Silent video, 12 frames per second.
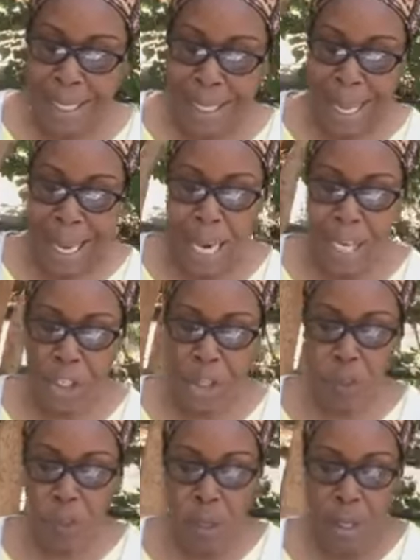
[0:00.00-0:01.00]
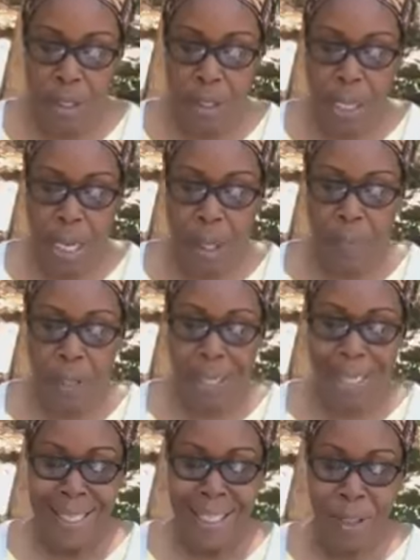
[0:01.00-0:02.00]
The angels warned them
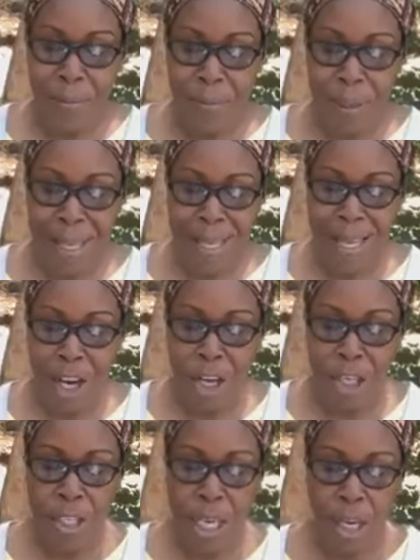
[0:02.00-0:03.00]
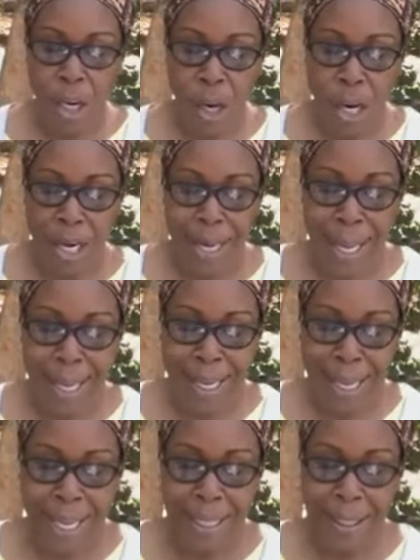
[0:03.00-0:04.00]
to be on their guard
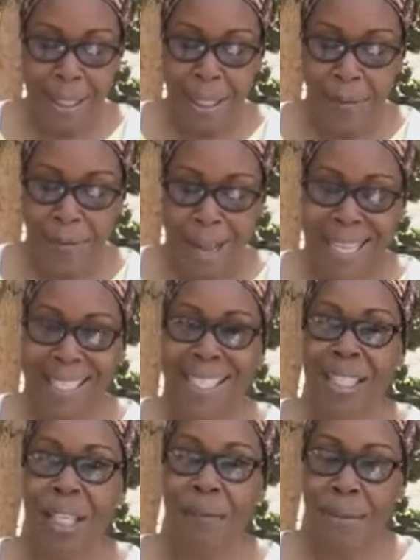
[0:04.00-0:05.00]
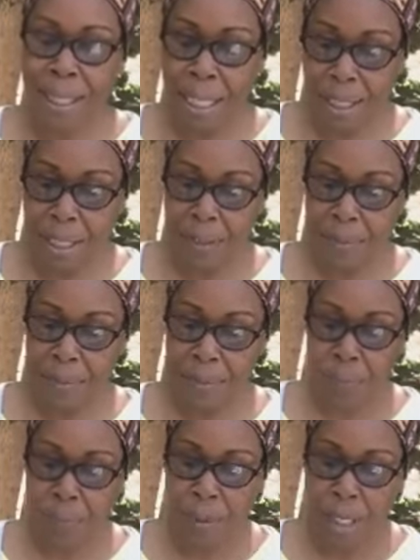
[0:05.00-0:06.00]
against the devices of Satan
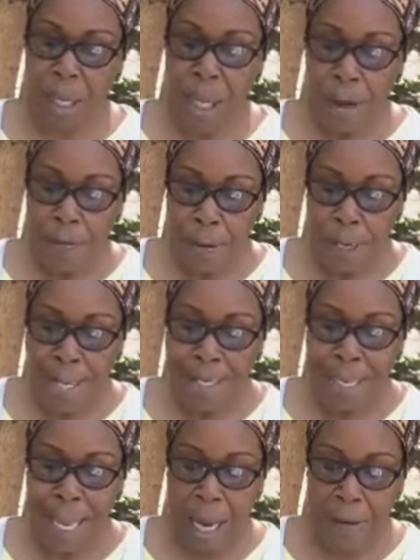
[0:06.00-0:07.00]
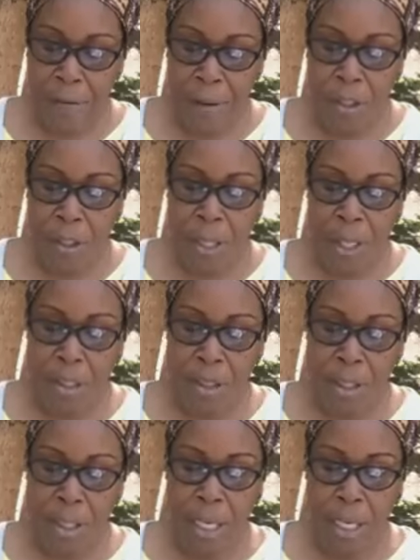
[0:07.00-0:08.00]
for his effort to
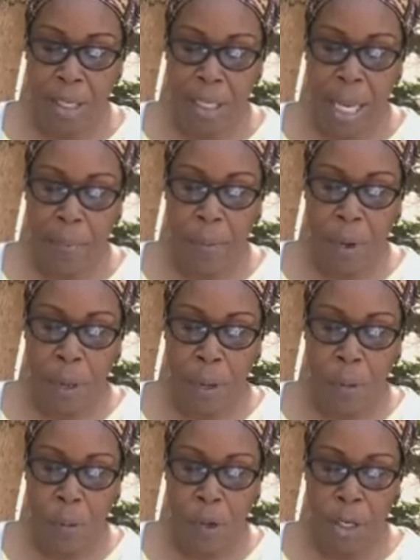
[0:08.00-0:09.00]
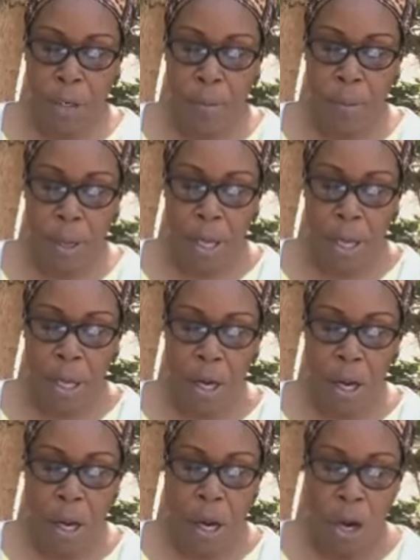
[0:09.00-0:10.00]
ensnare them would be
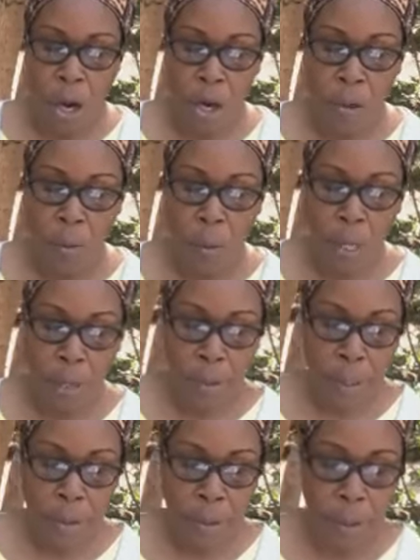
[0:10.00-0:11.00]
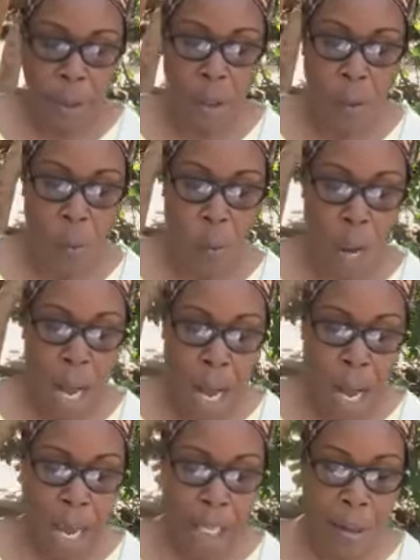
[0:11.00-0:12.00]
unwearing
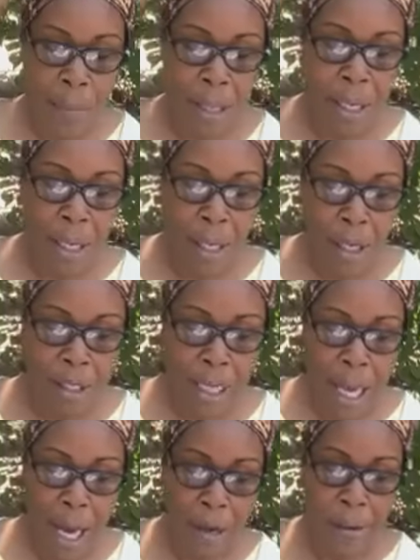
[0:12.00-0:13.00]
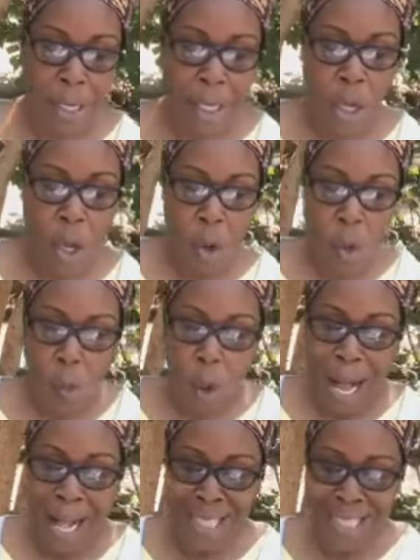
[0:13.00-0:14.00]
while meaning untiring
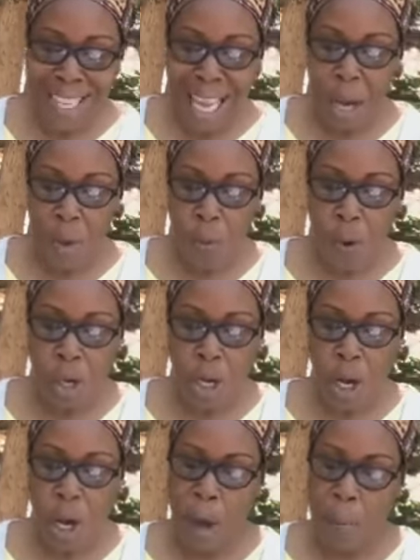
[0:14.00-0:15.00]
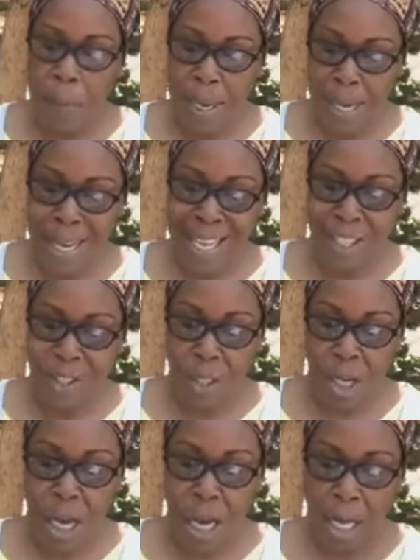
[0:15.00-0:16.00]
while they were obedient to
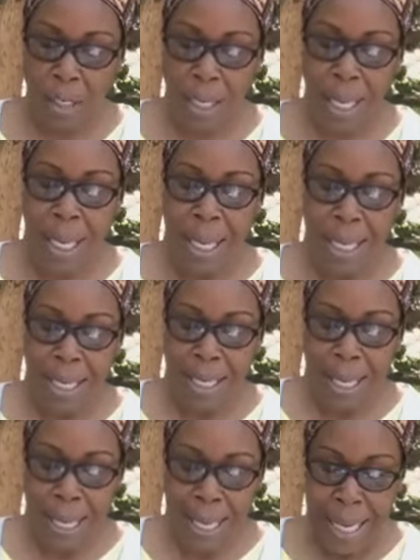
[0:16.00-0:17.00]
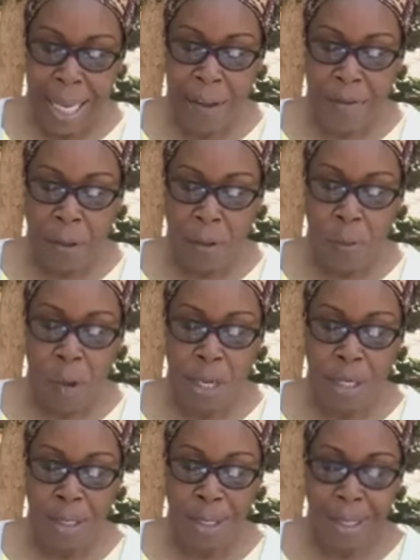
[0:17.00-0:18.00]
god the evil
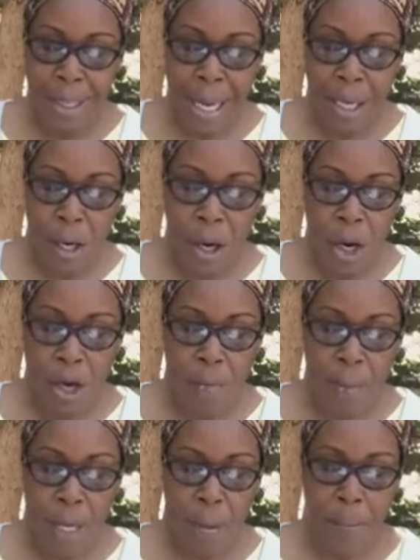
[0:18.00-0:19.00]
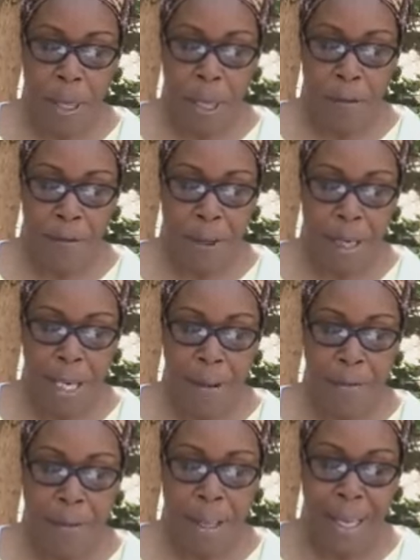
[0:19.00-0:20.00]
one could not harm them for
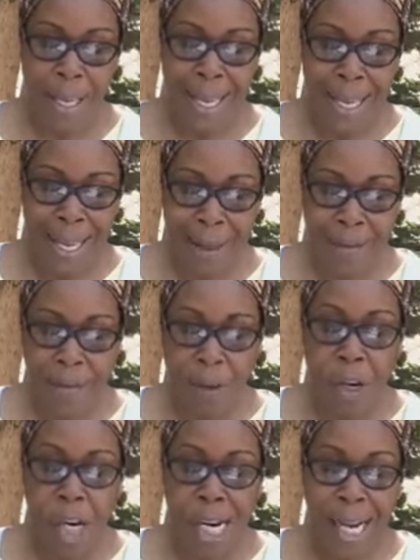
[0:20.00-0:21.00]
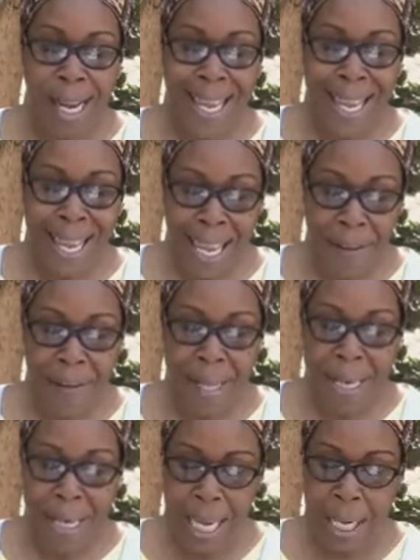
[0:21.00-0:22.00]
if for if
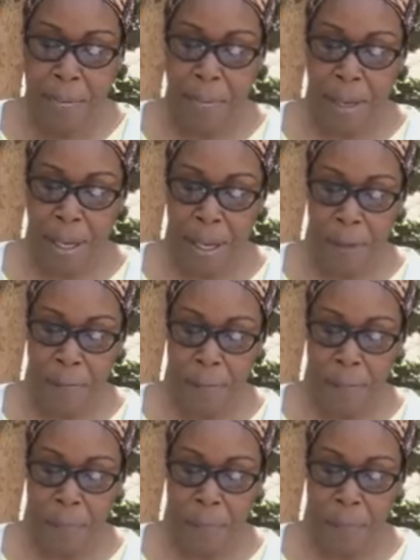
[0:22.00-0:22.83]
need be